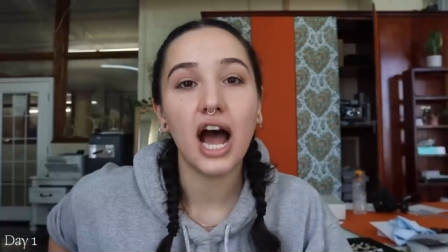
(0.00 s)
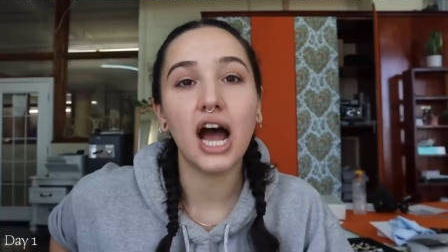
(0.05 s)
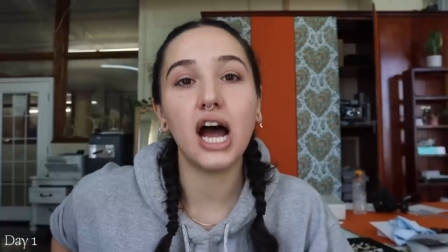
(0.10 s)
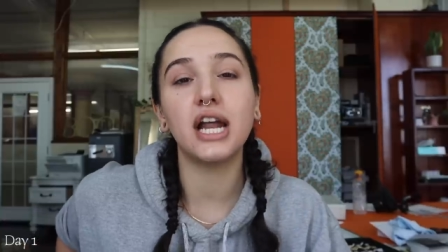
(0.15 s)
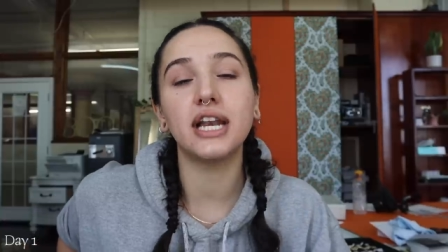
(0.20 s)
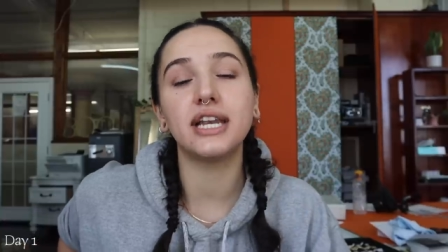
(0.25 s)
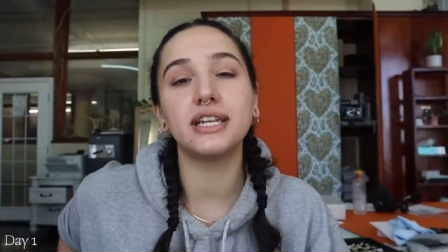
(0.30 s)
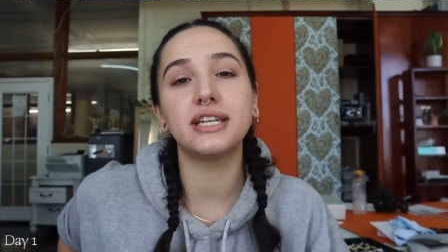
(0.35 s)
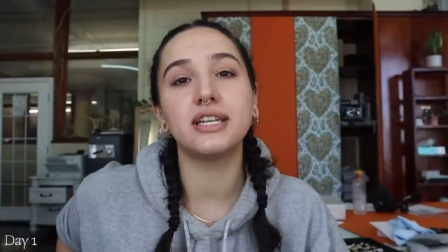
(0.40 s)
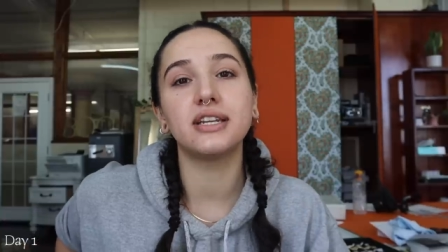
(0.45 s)

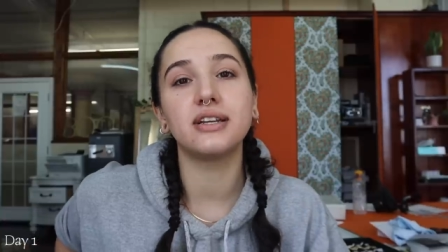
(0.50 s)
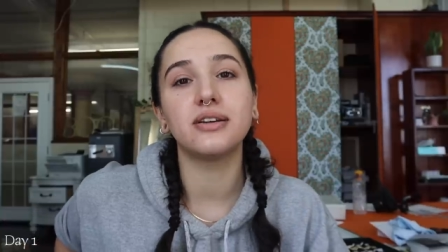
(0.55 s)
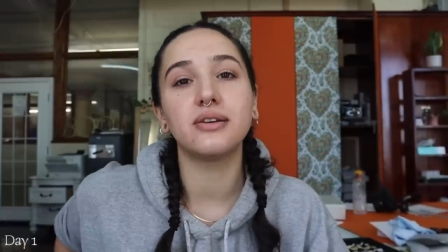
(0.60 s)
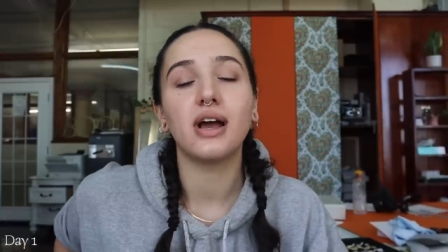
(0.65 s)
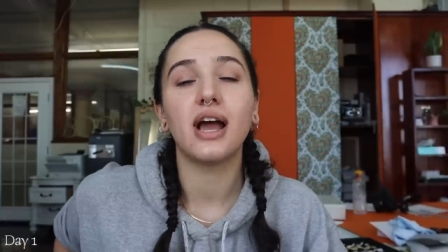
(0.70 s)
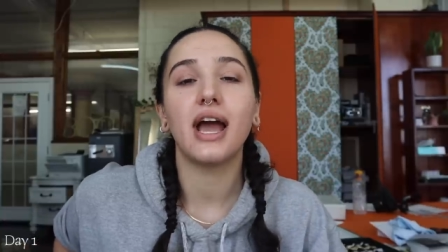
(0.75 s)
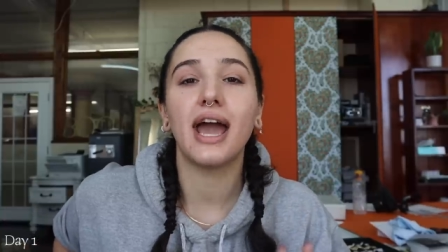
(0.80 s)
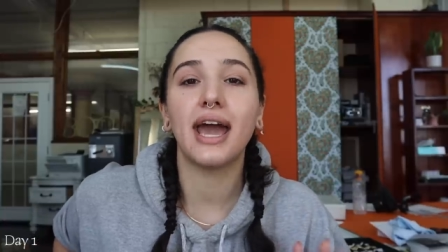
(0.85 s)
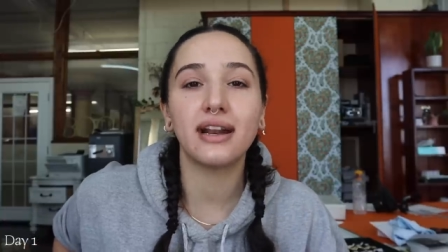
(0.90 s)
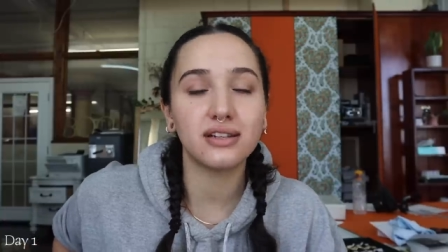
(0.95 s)
and
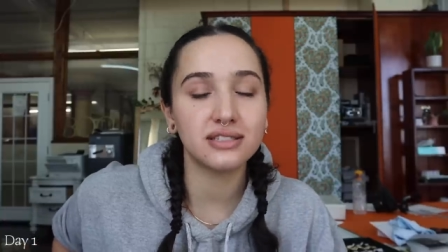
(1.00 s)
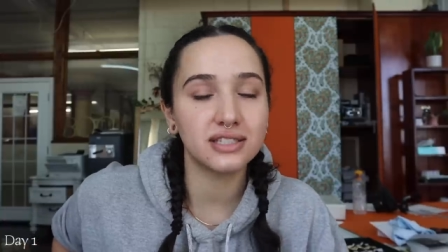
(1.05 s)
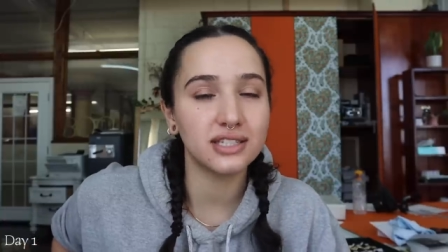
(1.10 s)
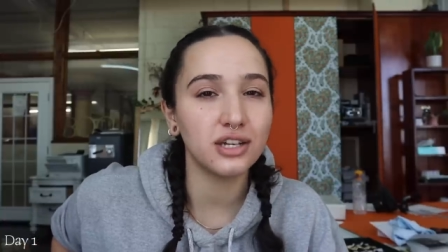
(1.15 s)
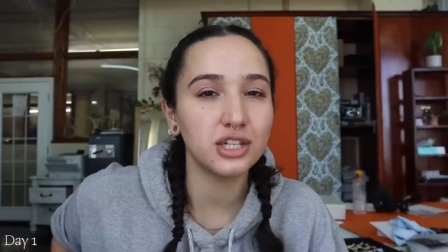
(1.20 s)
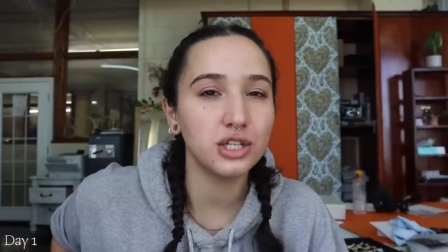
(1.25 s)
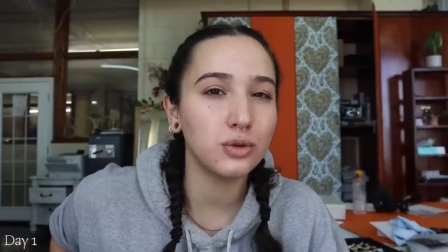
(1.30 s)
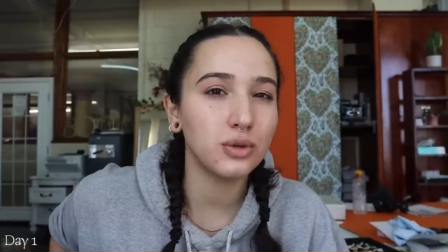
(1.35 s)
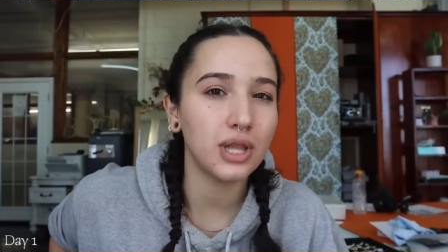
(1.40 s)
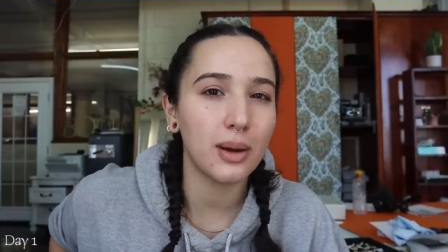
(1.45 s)
and I'll
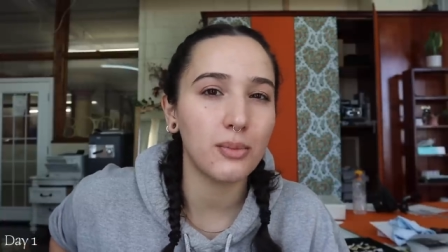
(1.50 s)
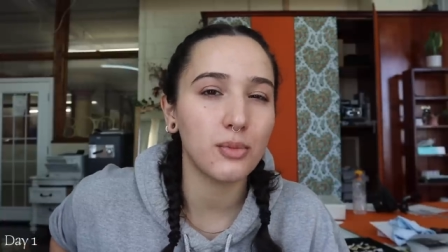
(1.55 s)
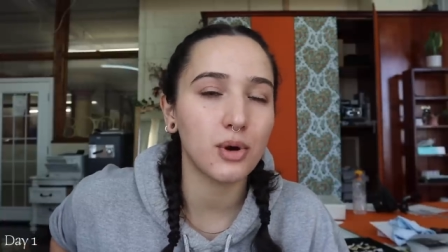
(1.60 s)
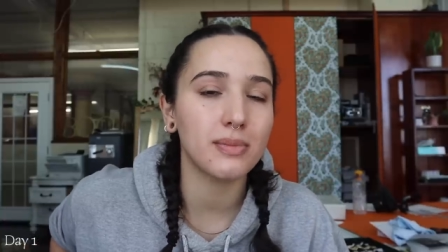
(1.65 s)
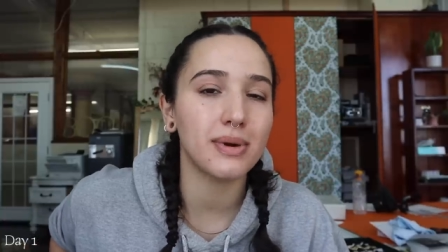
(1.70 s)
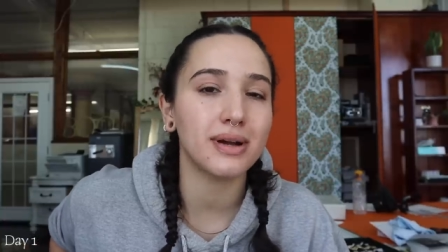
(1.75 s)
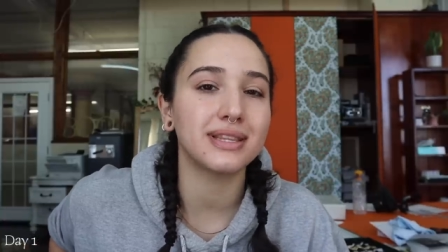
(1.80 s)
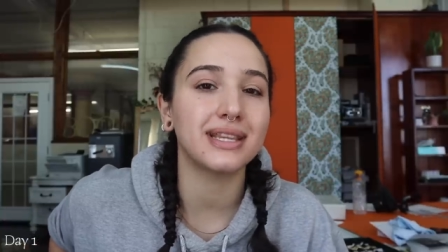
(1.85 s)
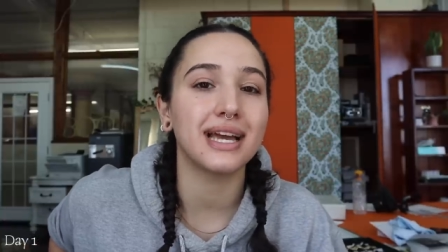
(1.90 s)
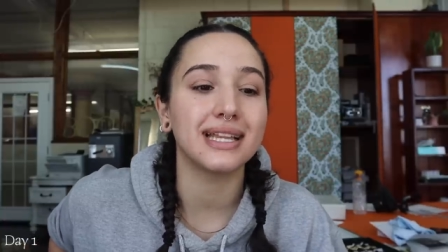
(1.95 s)
tell you a lot more
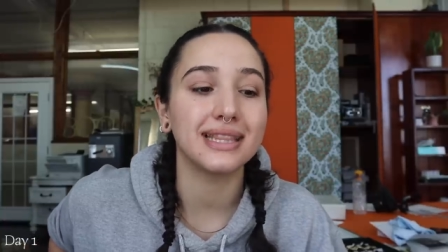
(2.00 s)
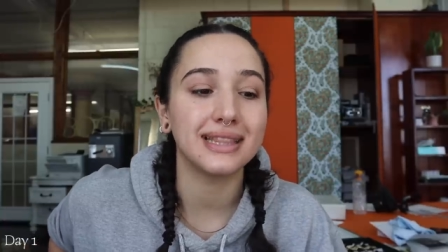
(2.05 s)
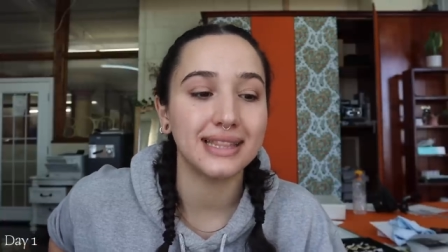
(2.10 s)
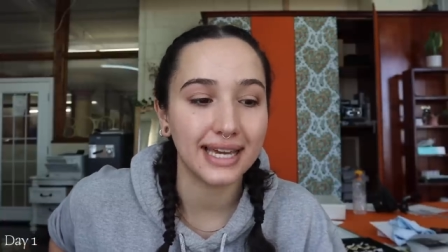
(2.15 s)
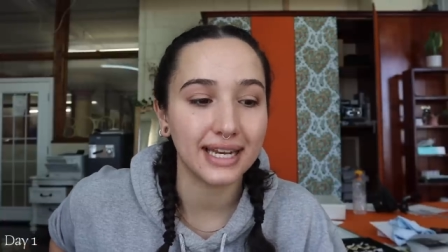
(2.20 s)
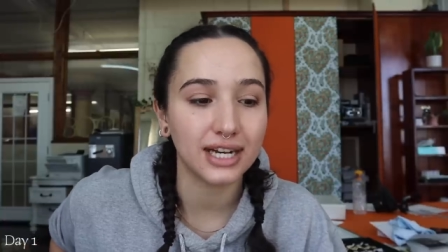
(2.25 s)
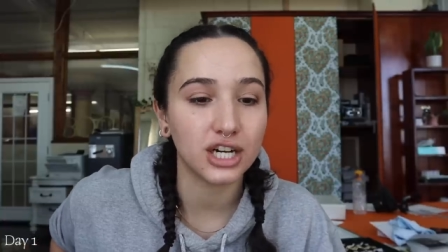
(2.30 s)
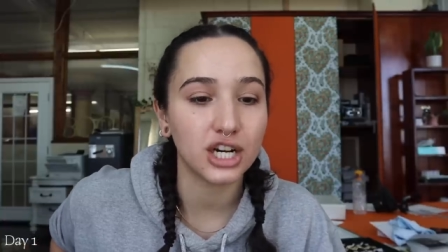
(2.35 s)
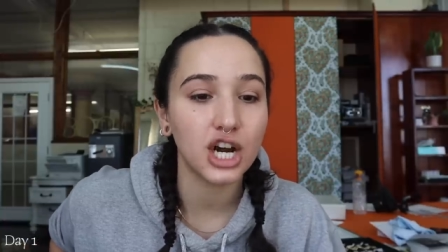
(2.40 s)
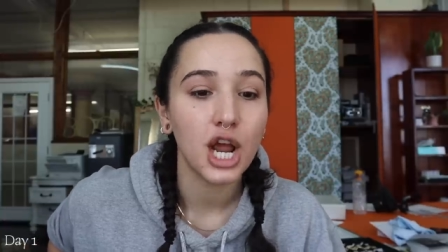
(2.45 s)
about that
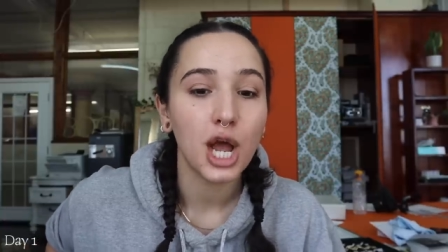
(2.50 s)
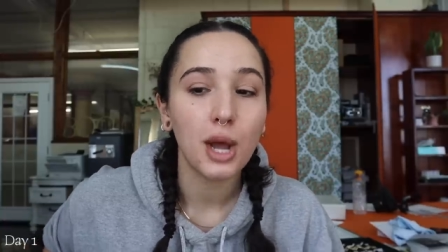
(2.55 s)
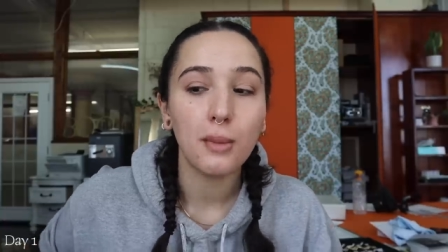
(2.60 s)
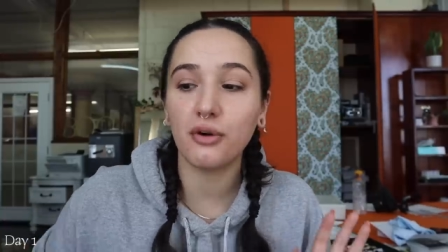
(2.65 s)
later.